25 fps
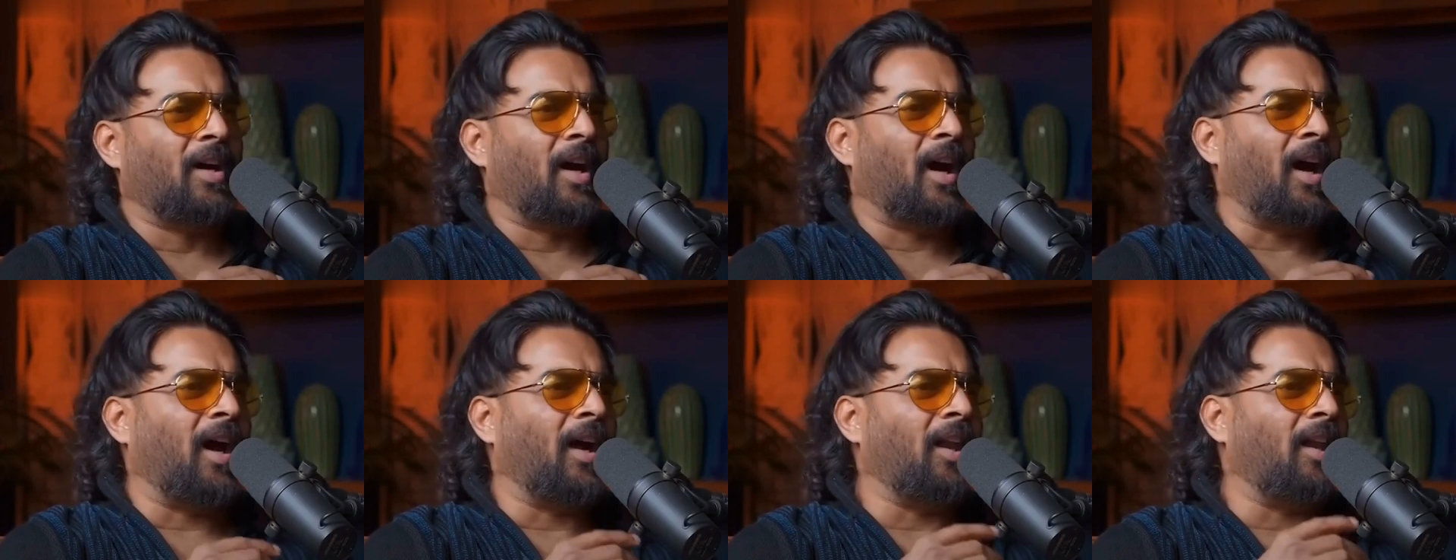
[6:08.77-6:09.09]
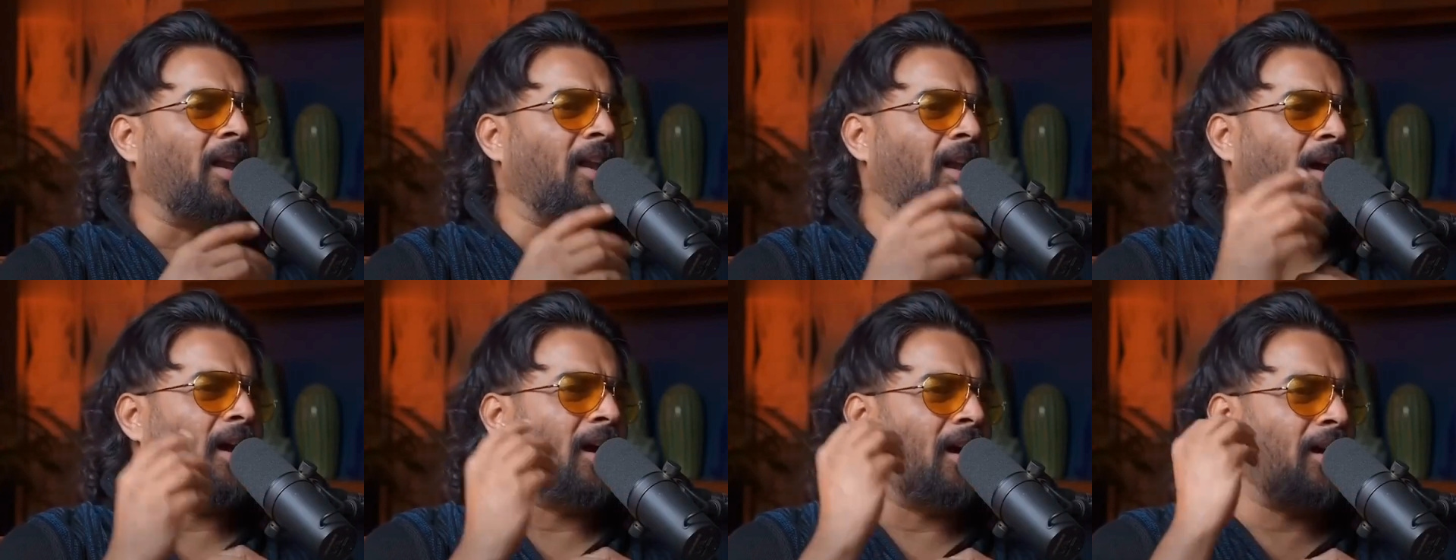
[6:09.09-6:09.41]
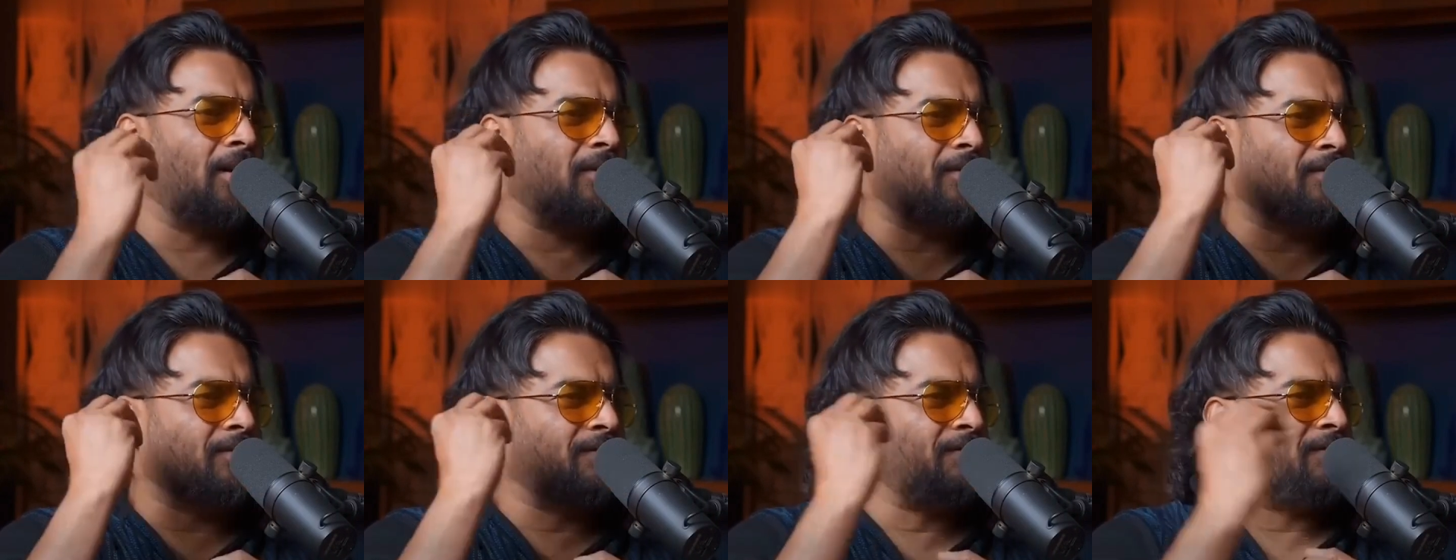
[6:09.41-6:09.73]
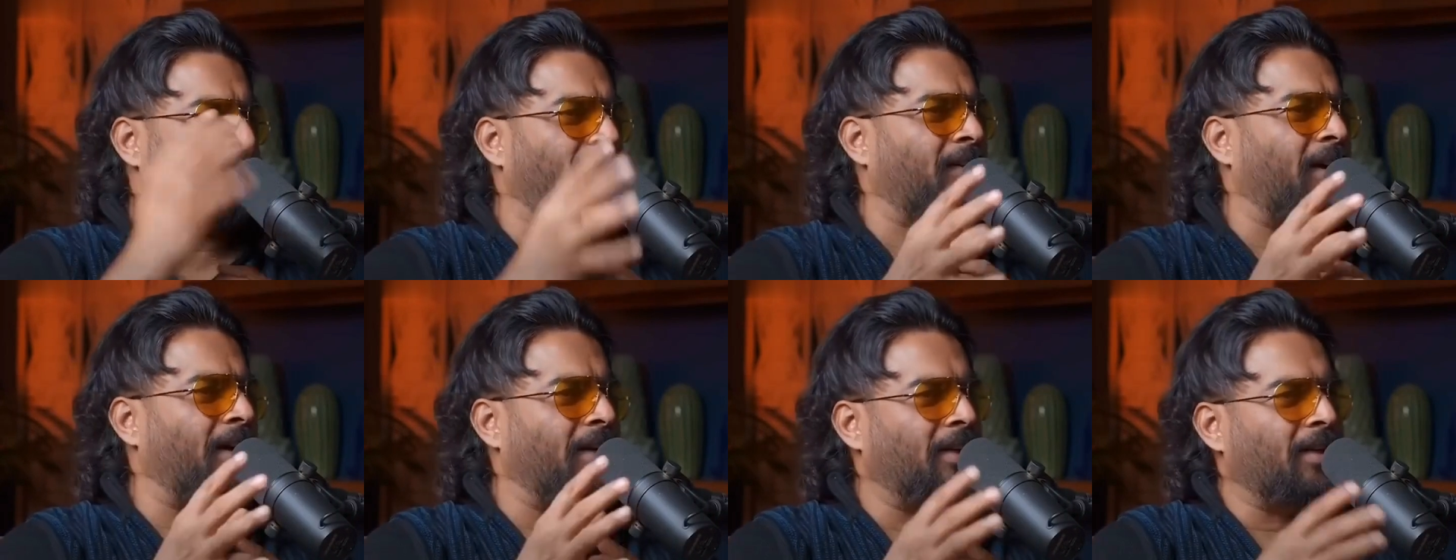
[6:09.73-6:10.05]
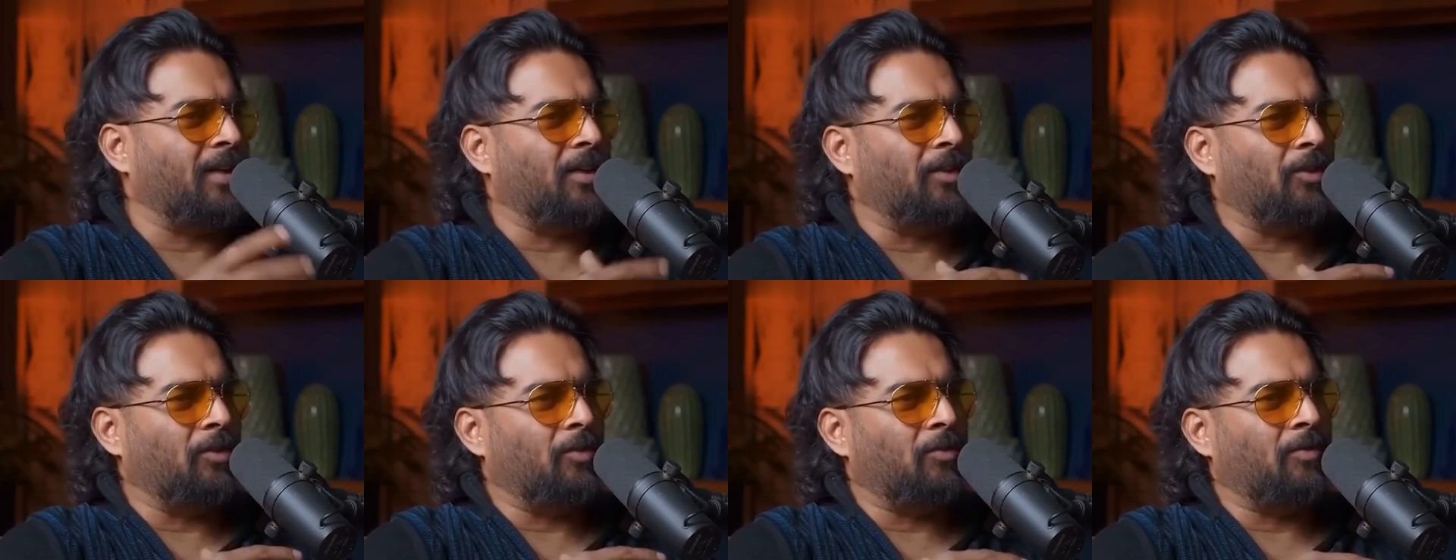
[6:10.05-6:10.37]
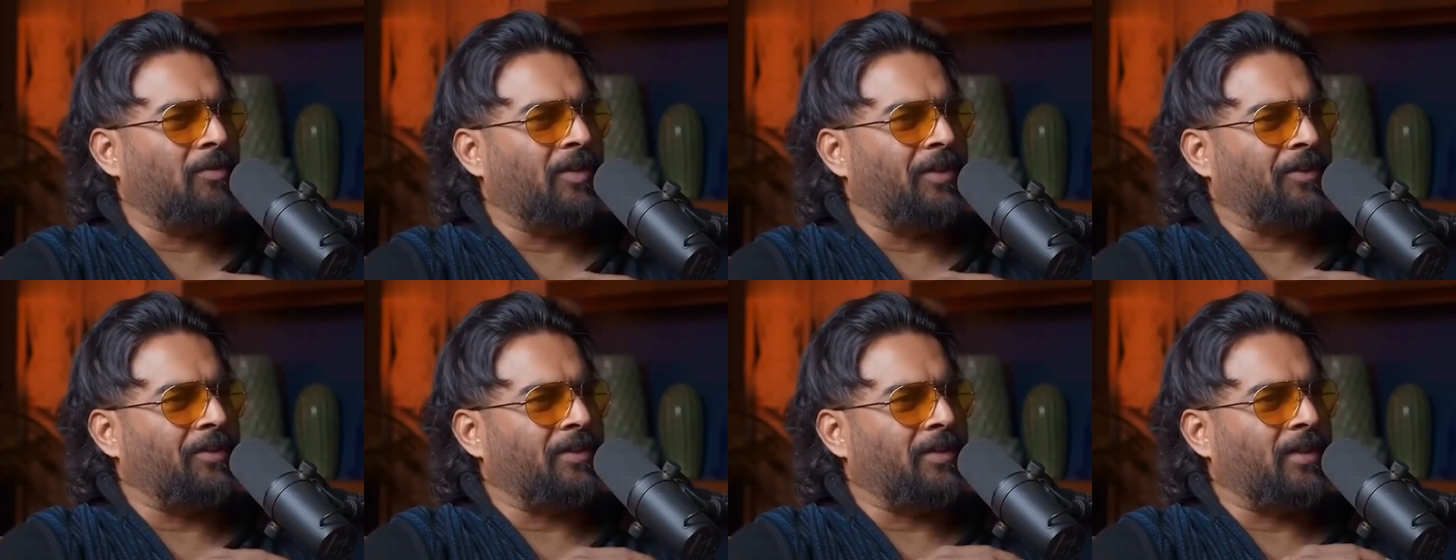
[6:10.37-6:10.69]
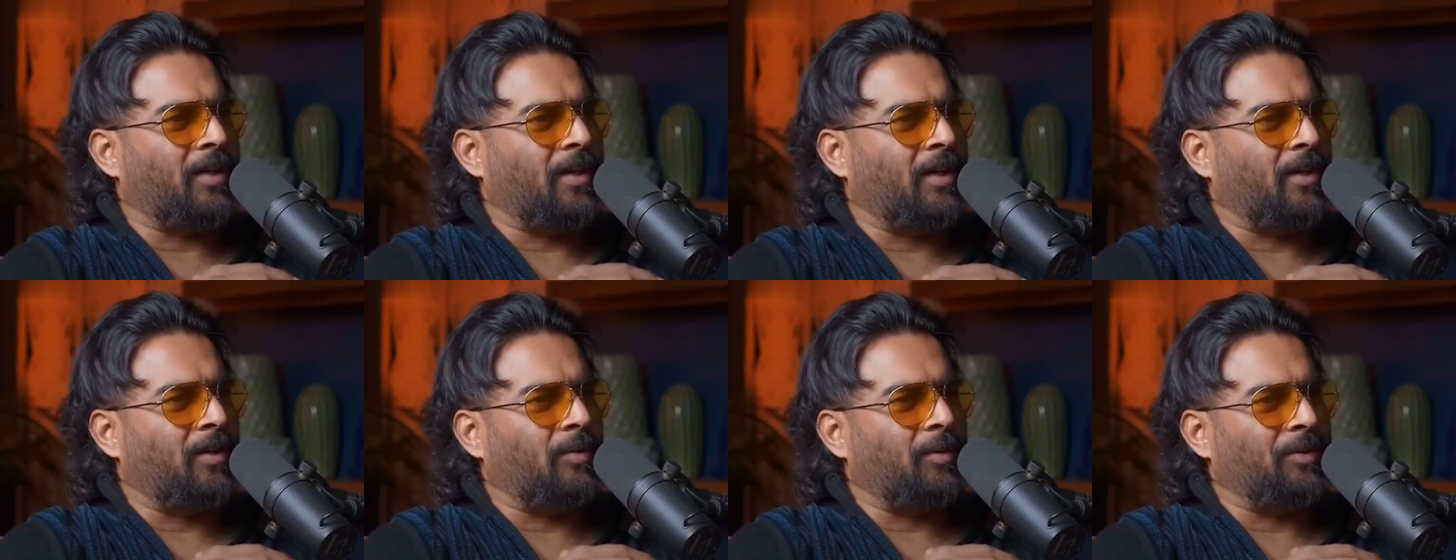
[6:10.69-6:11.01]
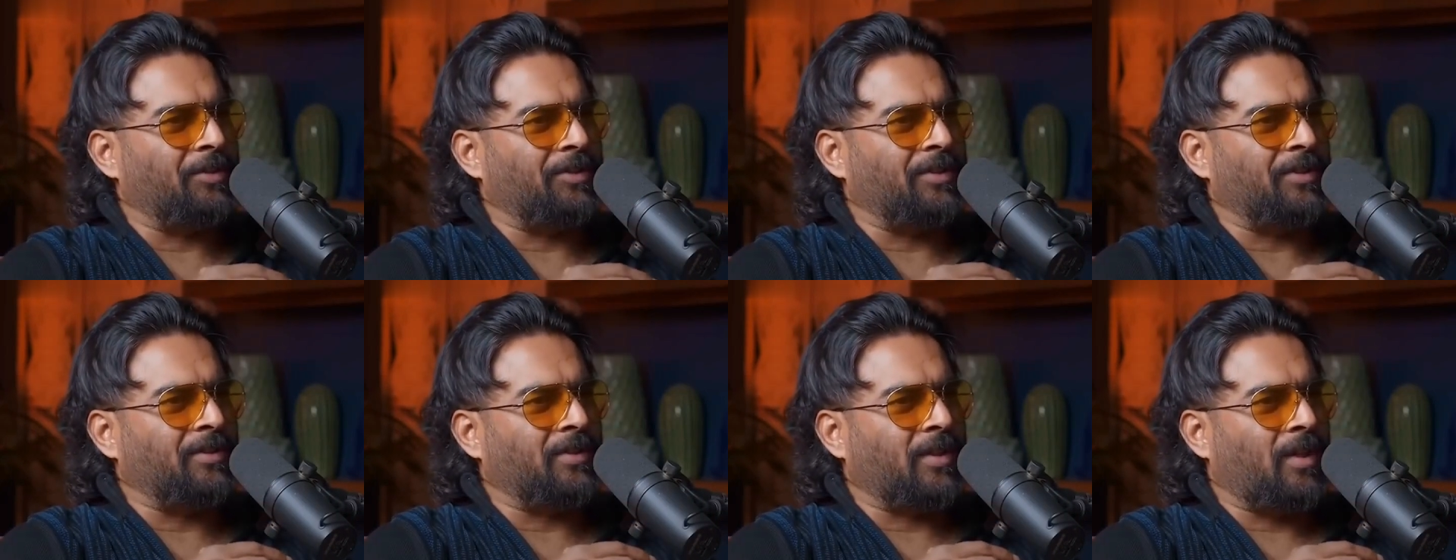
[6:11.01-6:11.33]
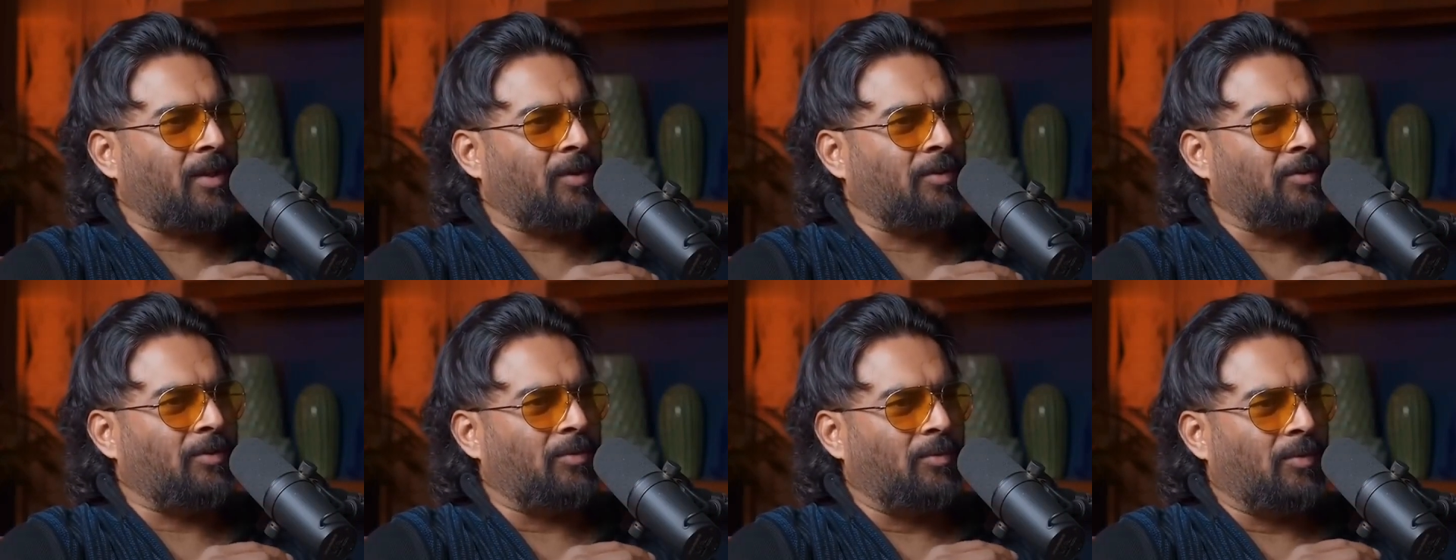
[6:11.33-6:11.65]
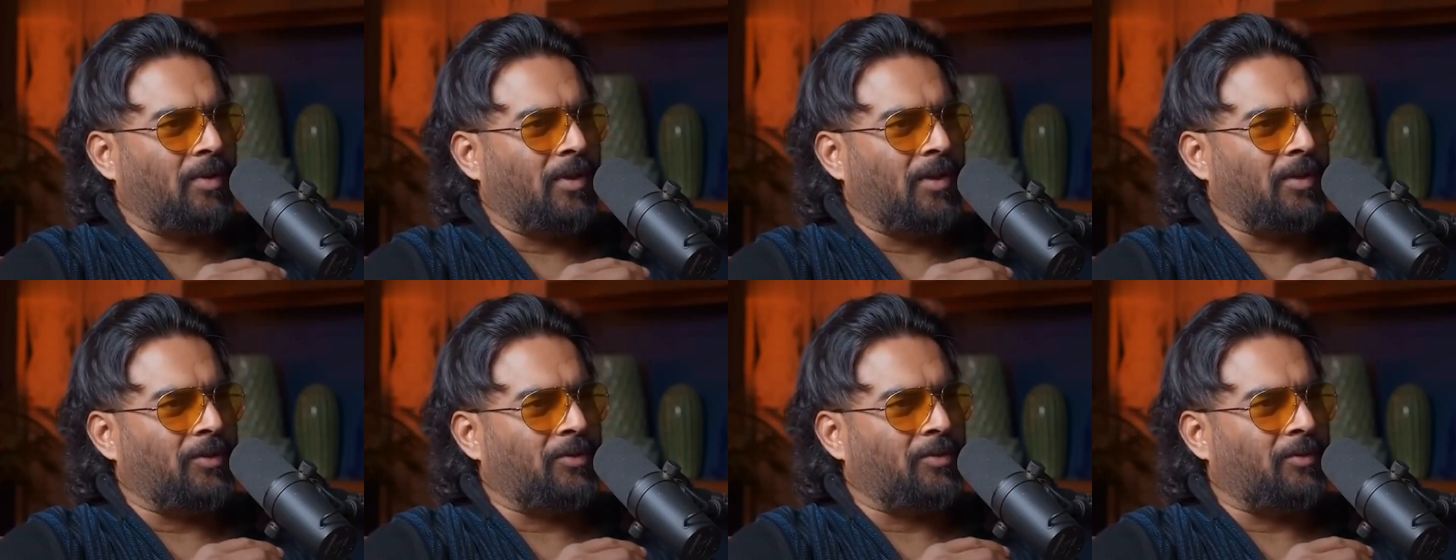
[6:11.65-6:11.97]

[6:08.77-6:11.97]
I love finding new vegetarian cuisines around the world.